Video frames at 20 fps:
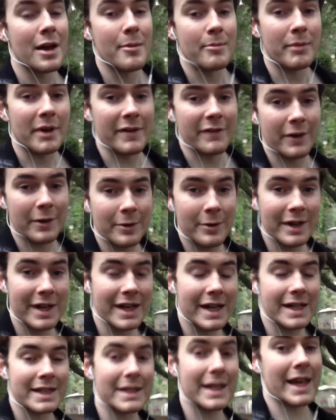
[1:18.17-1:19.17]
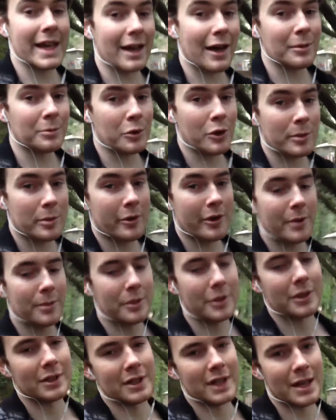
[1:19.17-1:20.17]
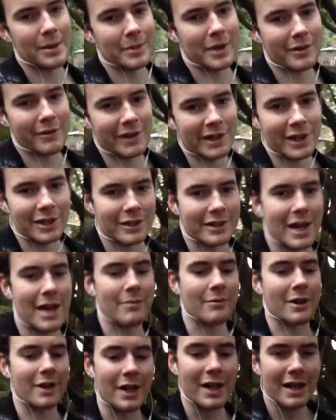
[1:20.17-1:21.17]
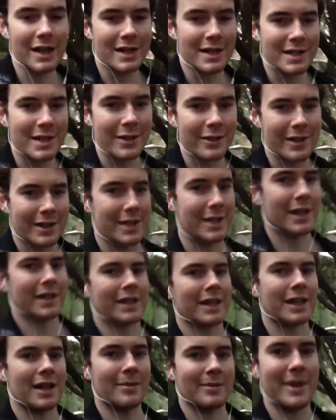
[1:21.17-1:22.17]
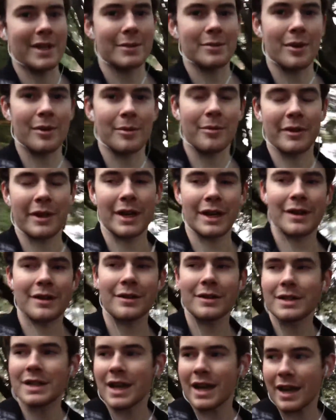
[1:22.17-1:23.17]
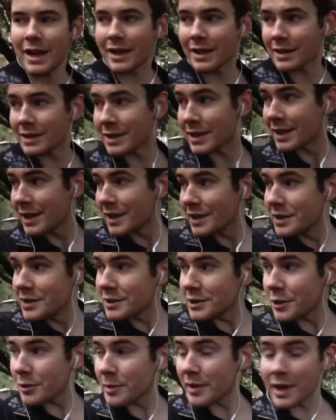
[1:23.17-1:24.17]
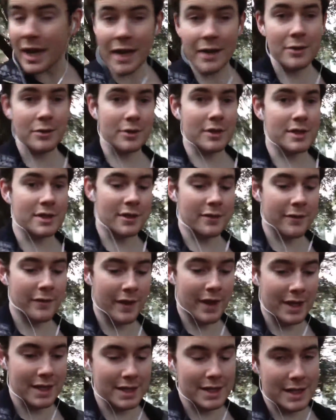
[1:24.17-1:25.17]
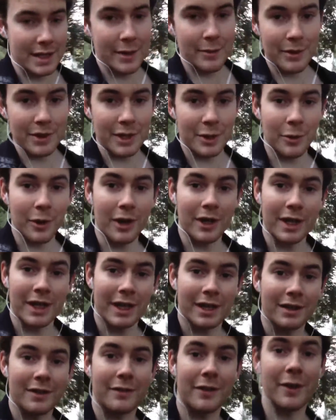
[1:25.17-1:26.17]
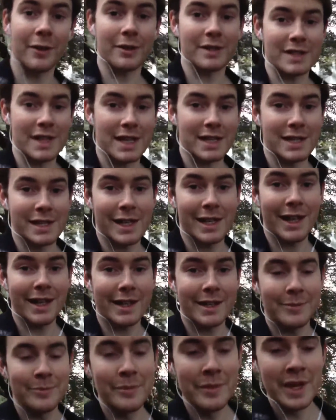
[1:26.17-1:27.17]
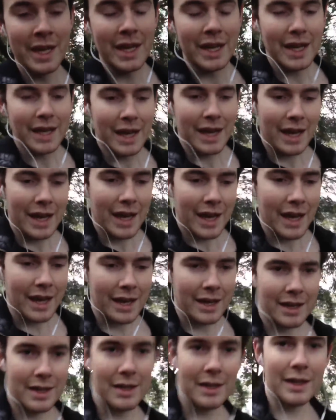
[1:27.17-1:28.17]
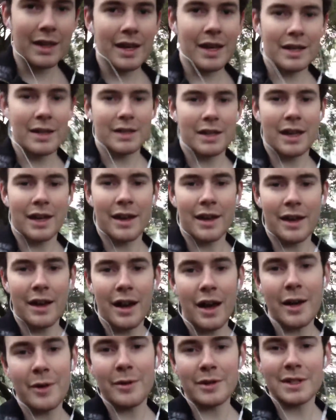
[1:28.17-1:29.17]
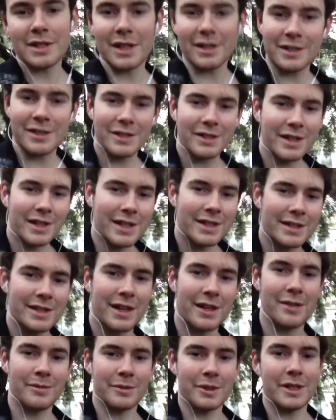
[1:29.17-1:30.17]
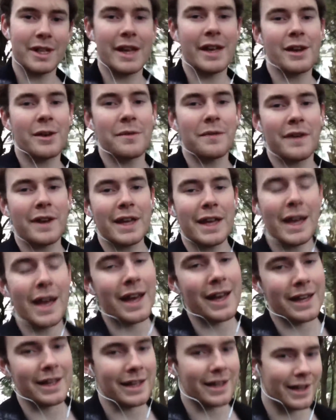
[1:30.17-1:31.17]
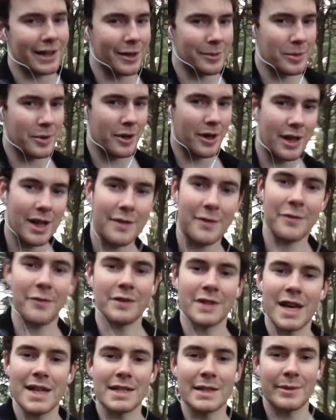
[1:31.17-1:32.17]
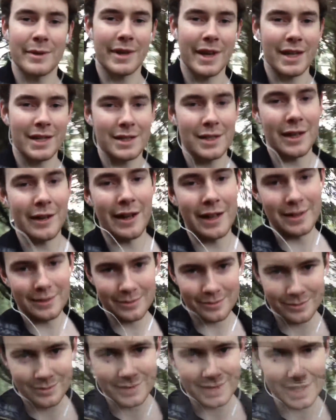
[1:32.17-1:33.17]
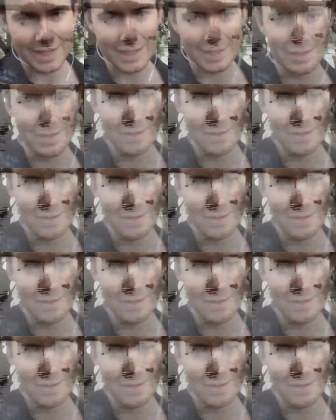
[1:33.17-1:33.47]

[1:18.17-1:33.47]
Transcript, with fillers: my phone is a lot more portable than my regular camera, so I decided I may as well bring it out and do a bit of outdoor stuff and see what the quality on the phone is actually like. And yeah, uh, I will talk to you guys on Monday, hopefully, and I hope you all have a fantastic weekend. All right, see you.